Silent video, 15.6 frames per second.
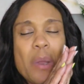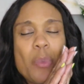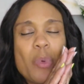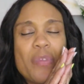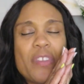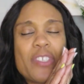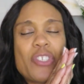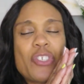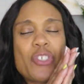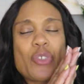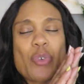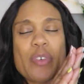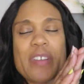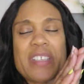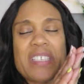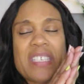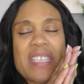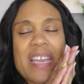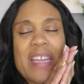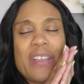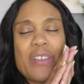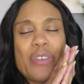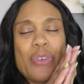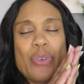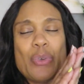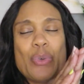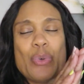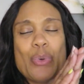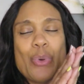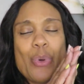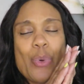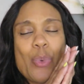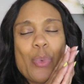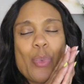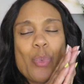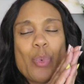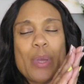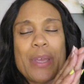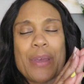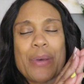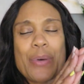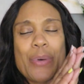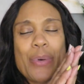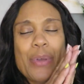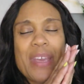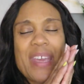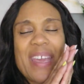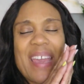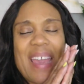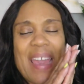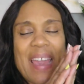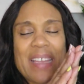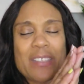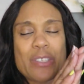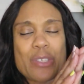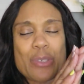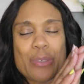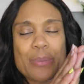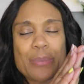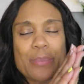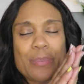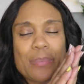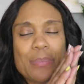with assurance that you will answer.